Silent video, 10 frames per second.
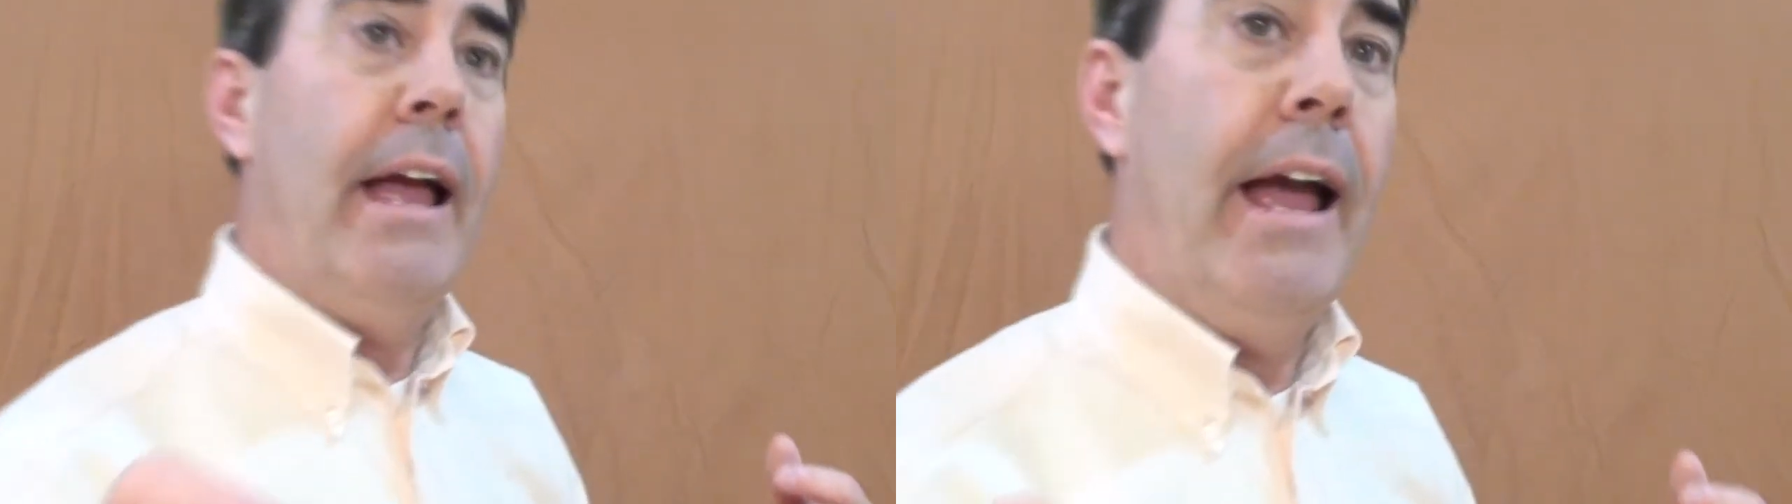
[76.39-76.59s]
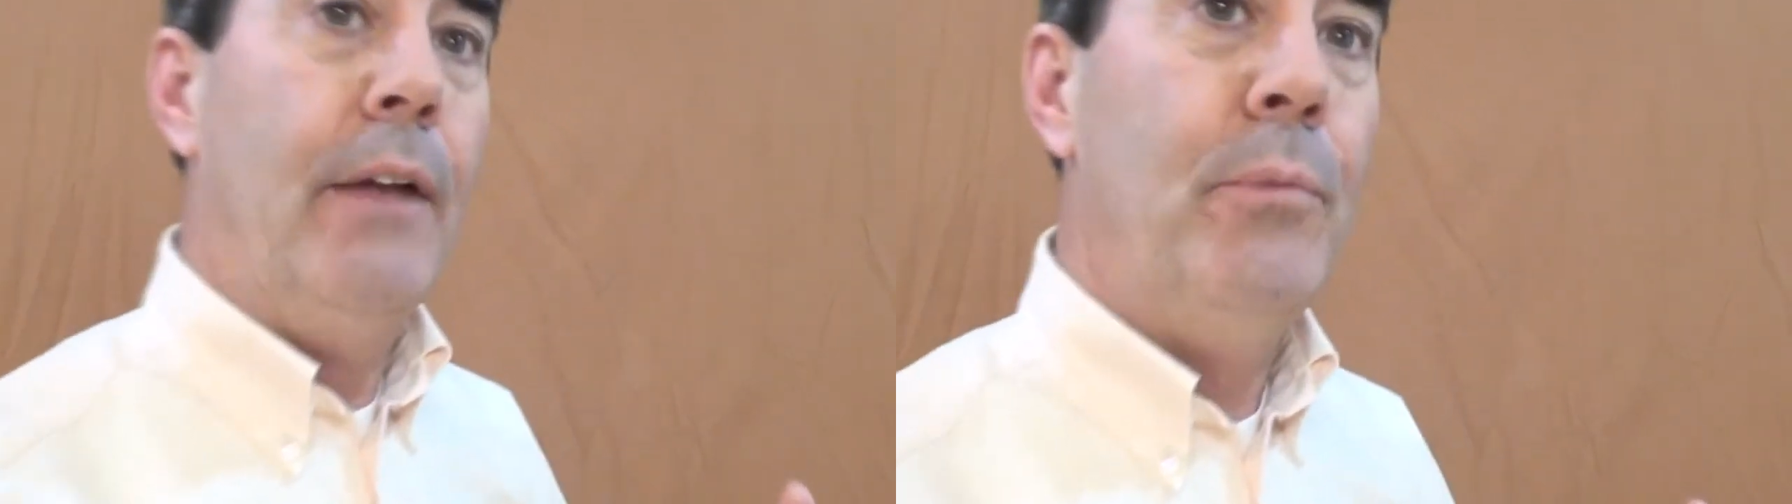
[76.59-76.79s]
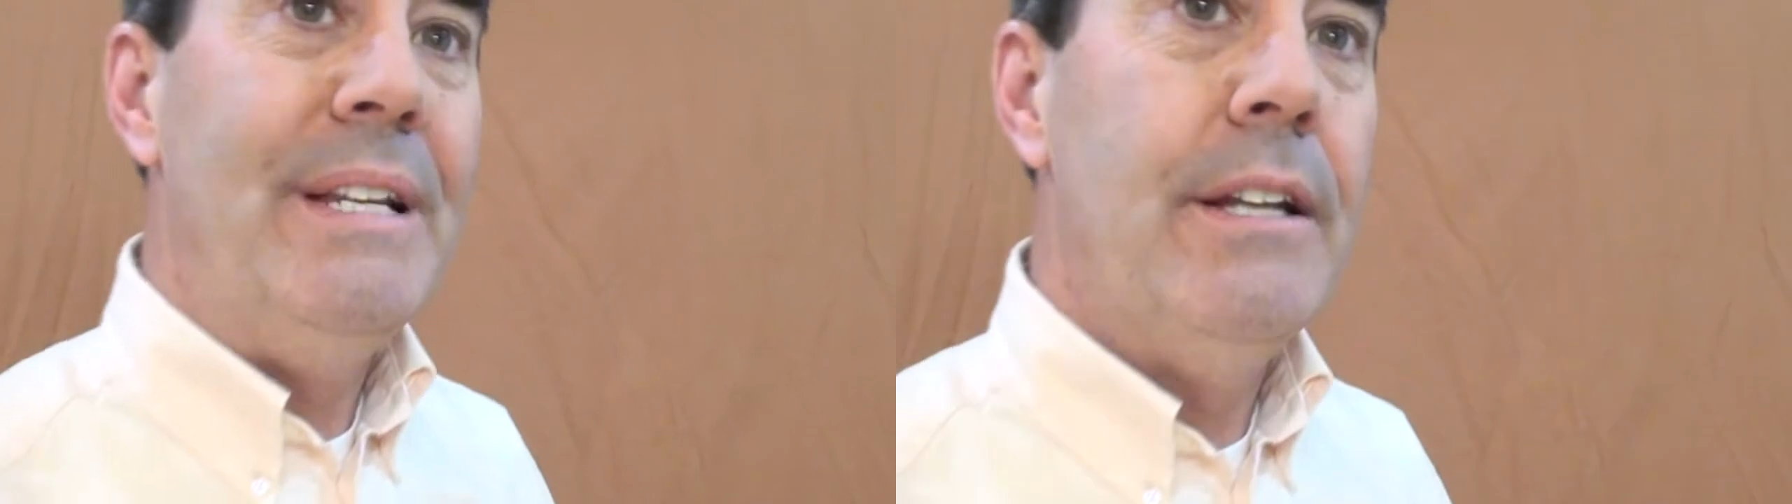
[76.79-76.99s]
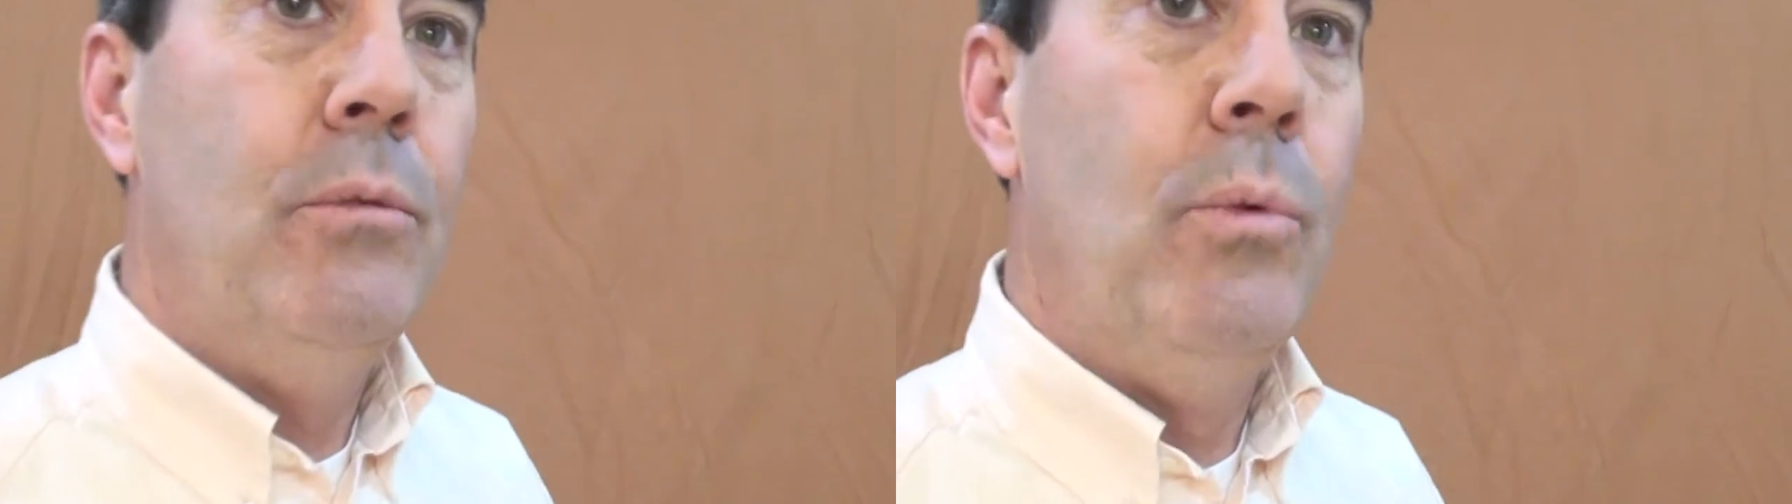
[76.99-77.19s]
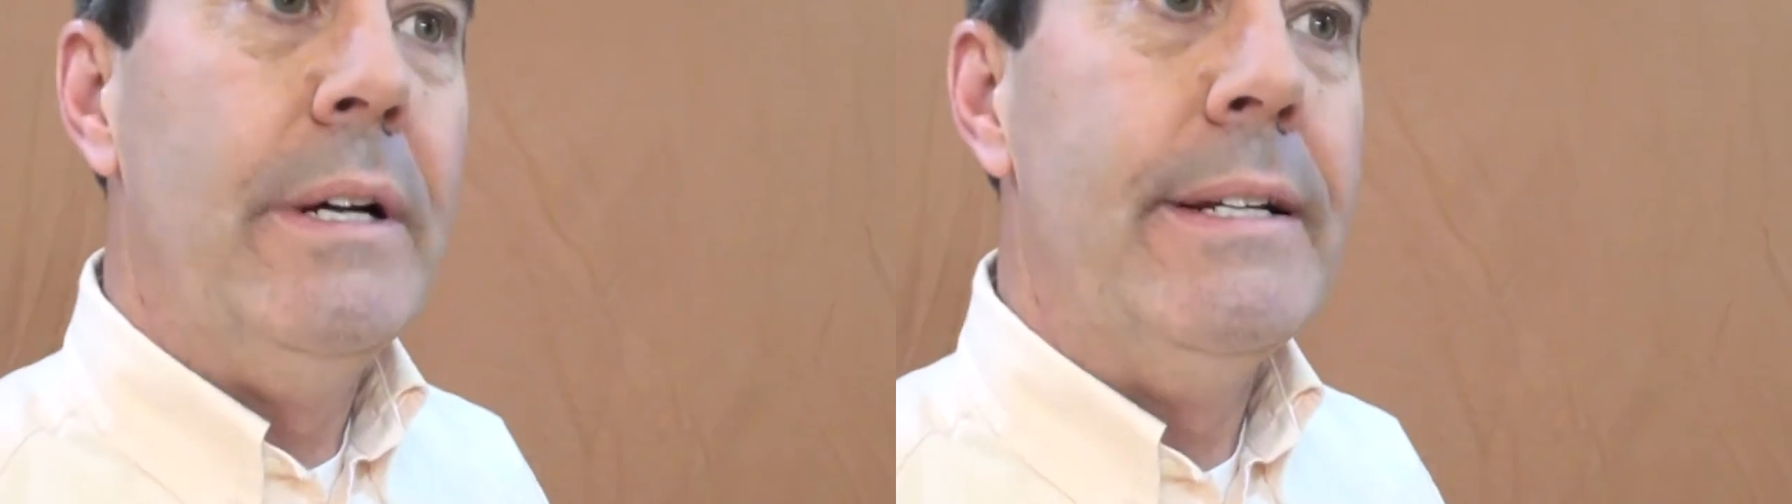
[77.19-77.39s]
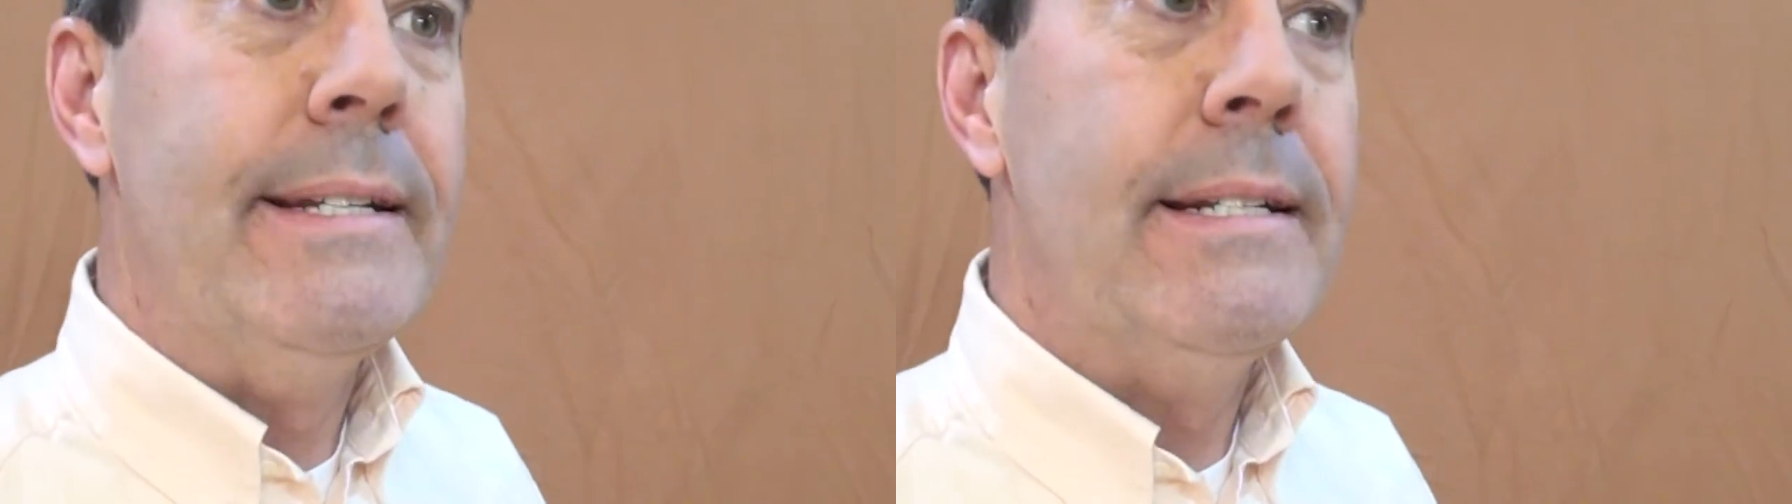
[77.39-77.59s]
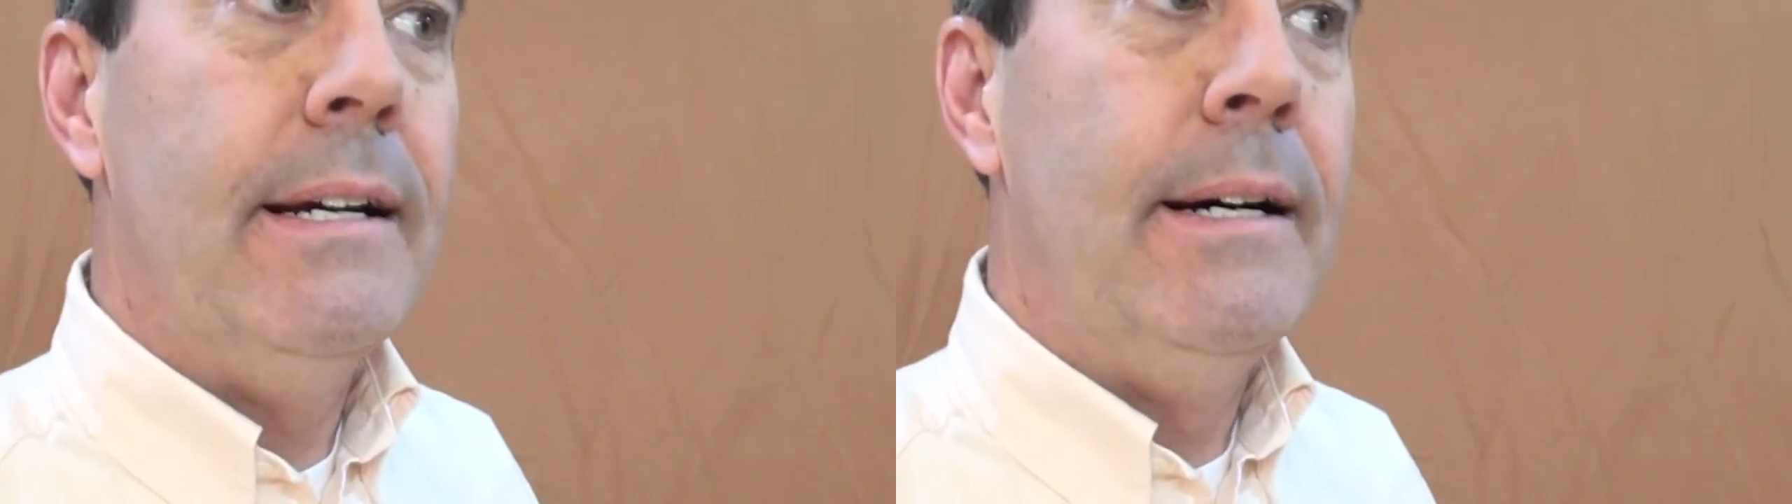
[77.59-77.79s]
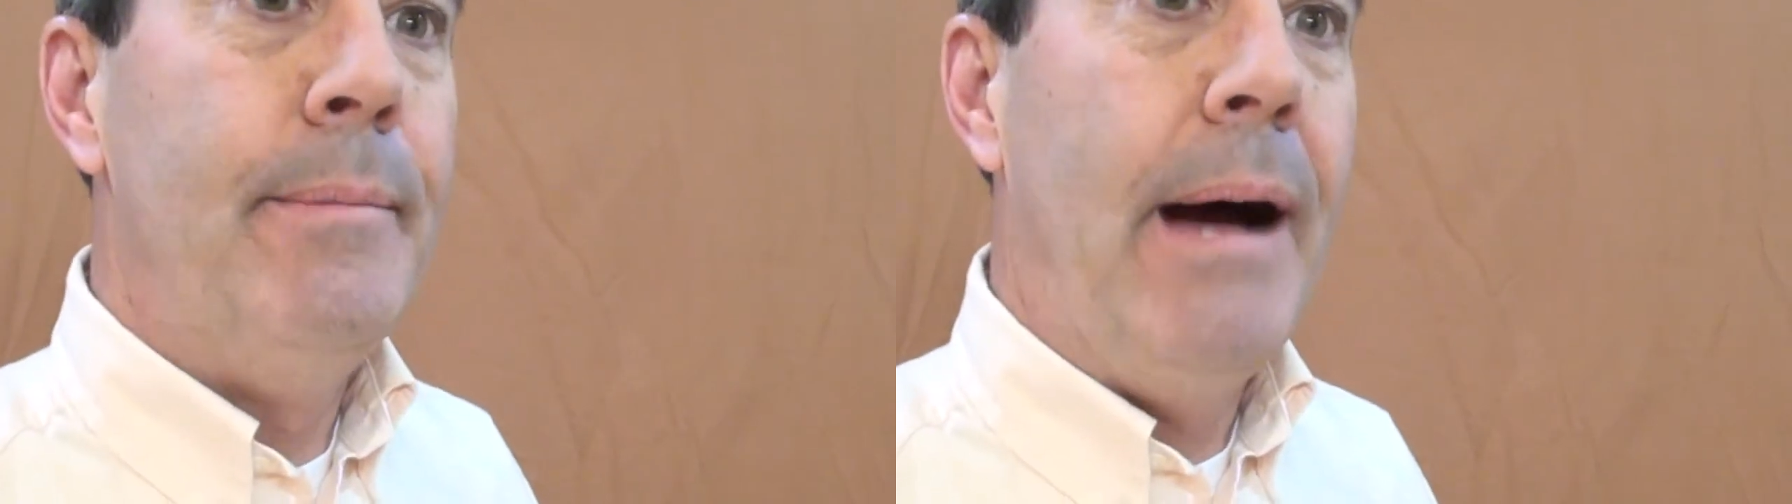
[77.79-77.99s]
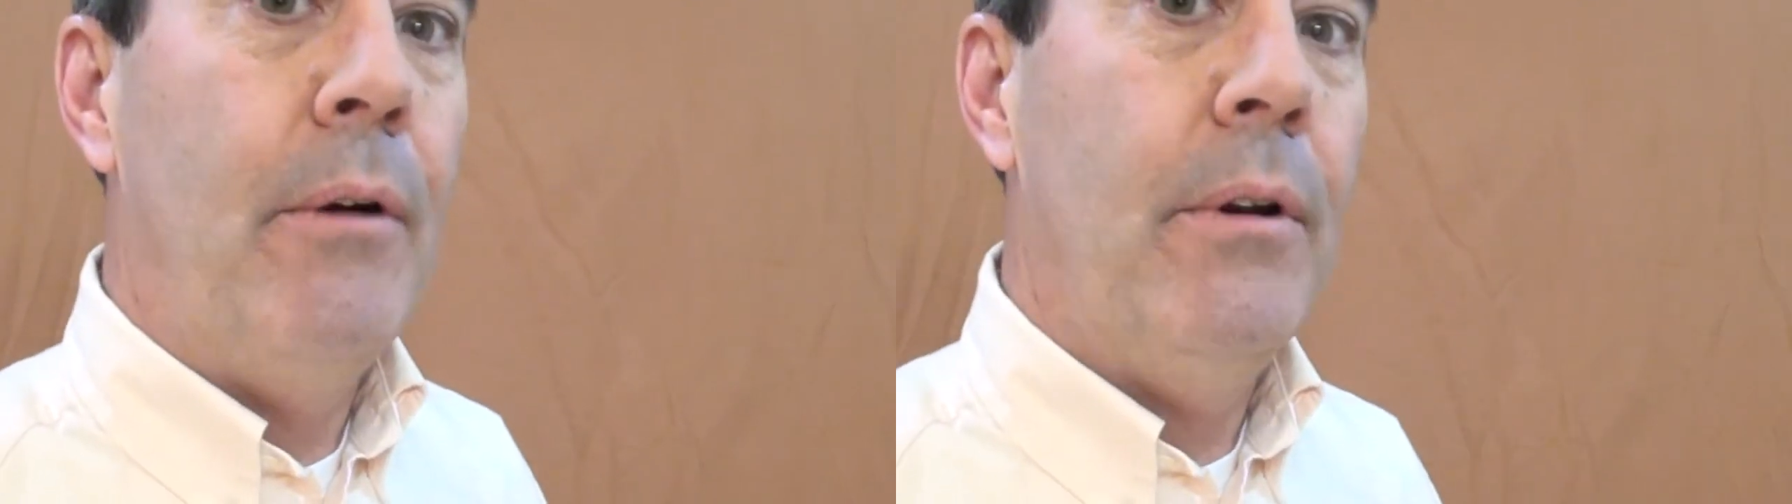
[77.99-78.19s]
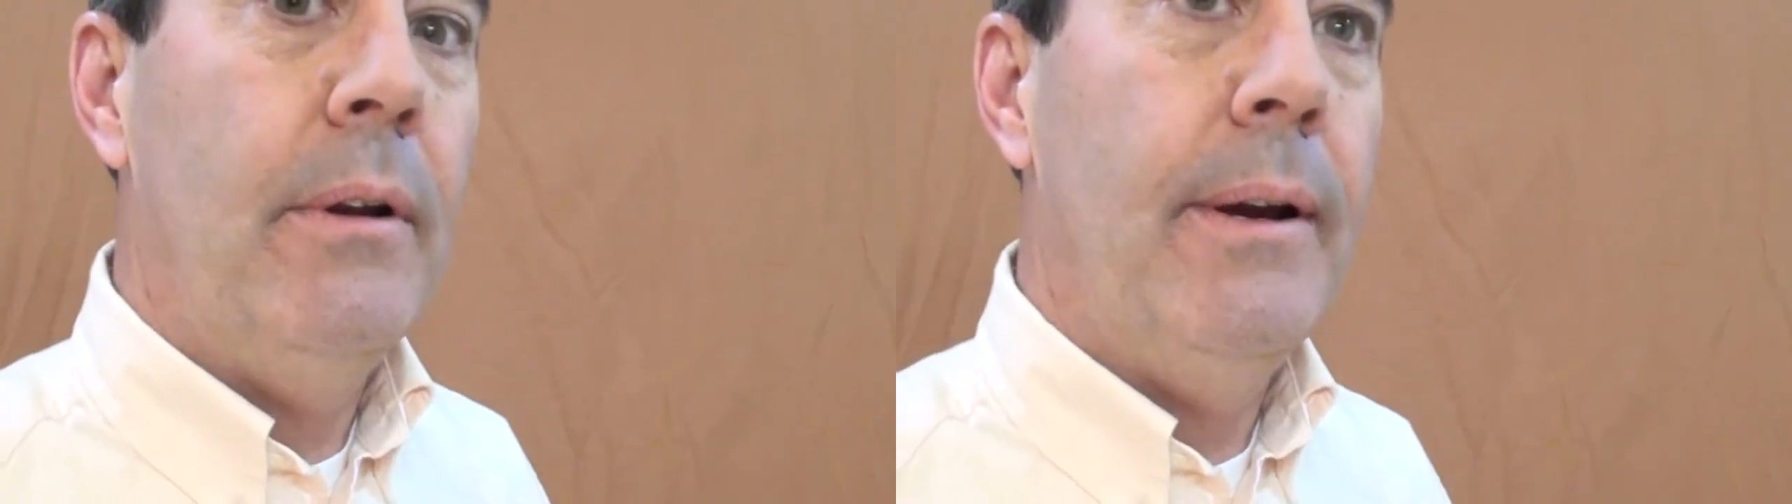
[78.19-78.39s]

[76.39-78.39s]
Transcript: ad we did was about